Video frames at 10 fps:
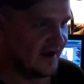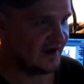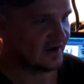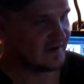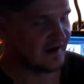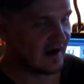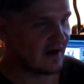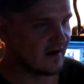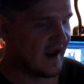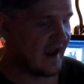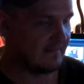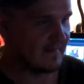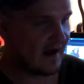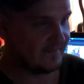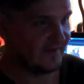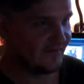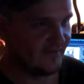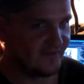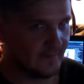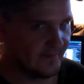here we are, and obviously
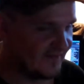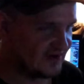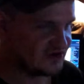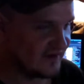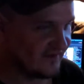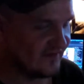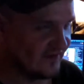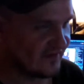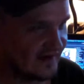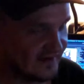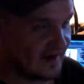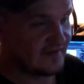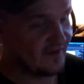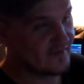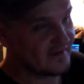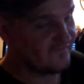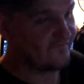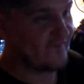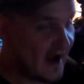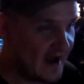civilization doesn't look like
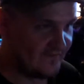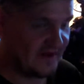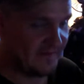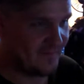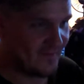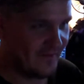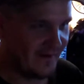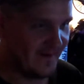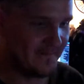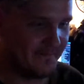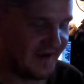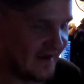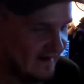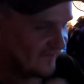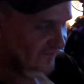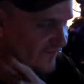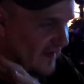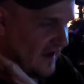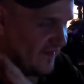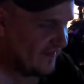1935 anymore because
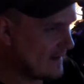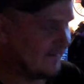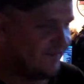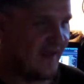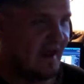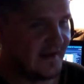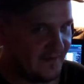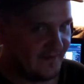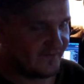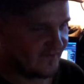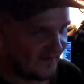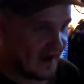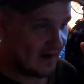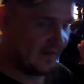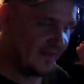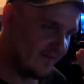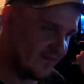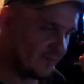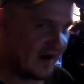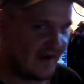that was then and this is now, and there's a
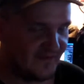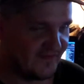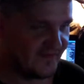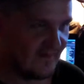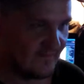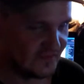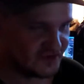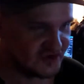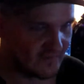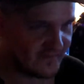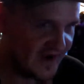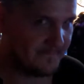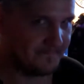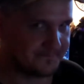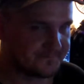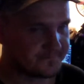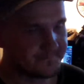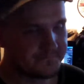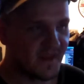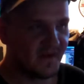process of evolution over time.
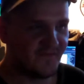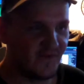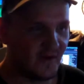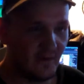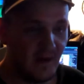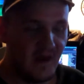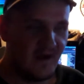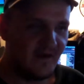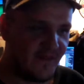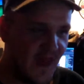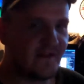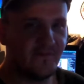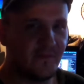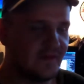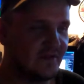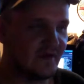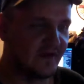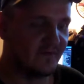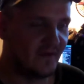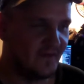So that is what
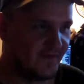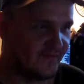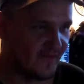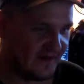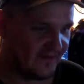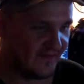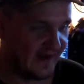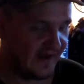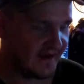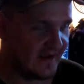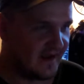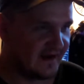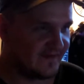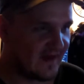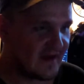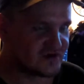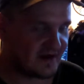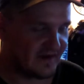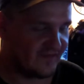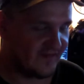Larken Rose is trying to say. He's not
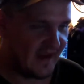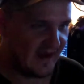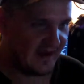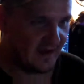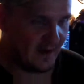trying to say,